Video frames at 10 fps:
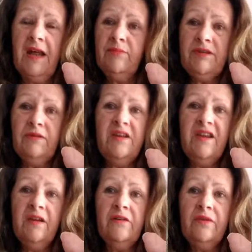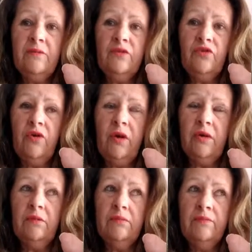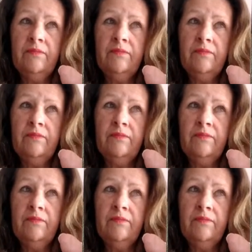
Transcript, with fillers: absolutely none of it was true.